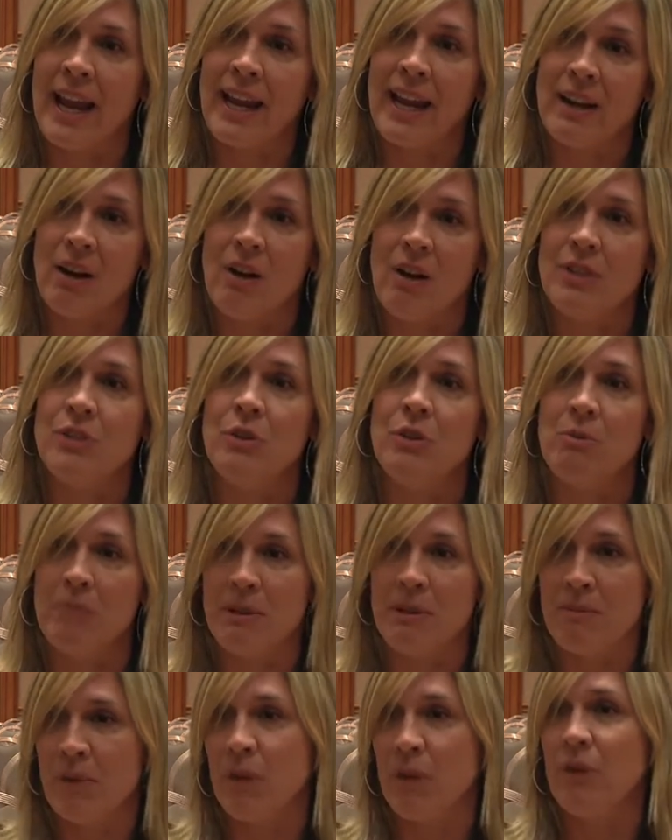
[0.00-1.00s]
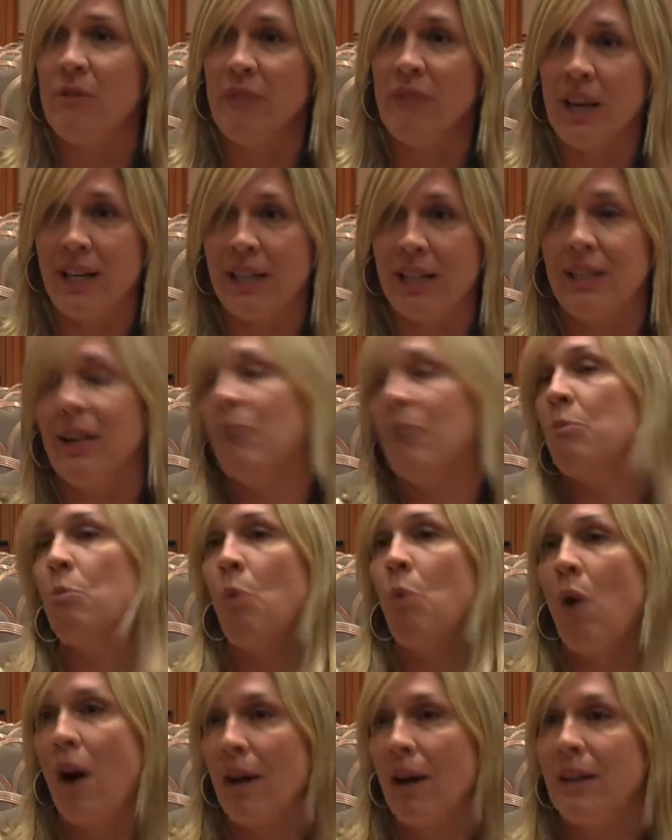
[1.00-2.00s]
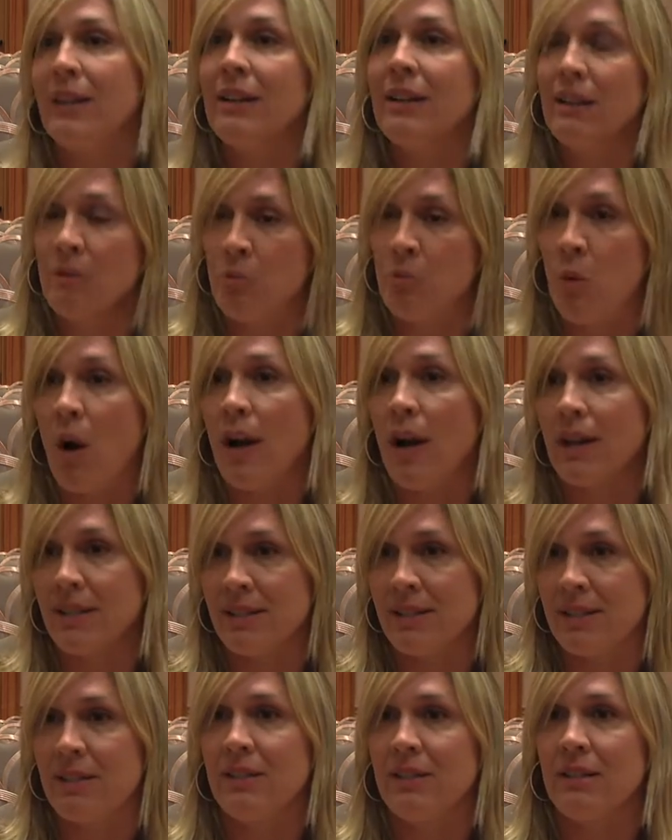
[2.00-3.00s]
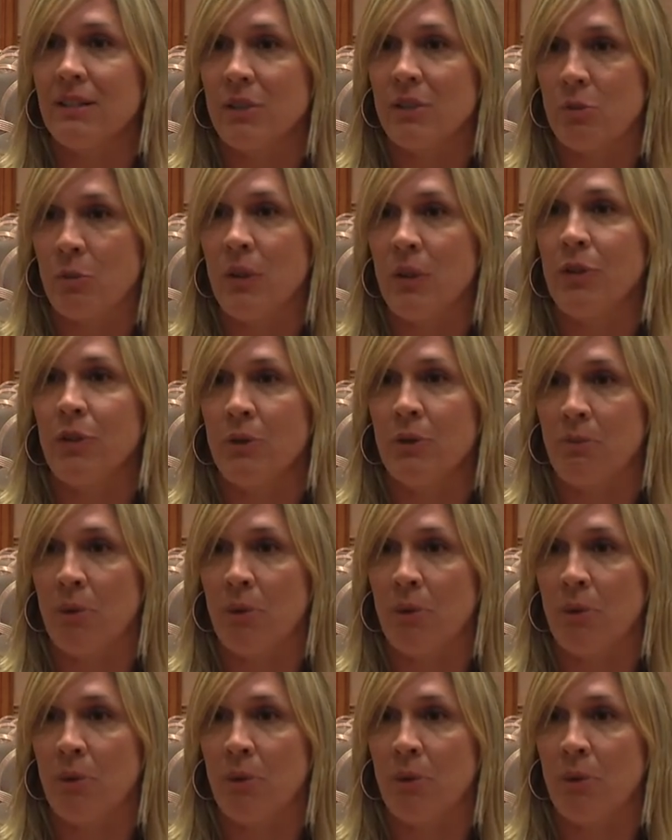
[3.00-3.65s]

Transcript: and also be motivated and want assistance with their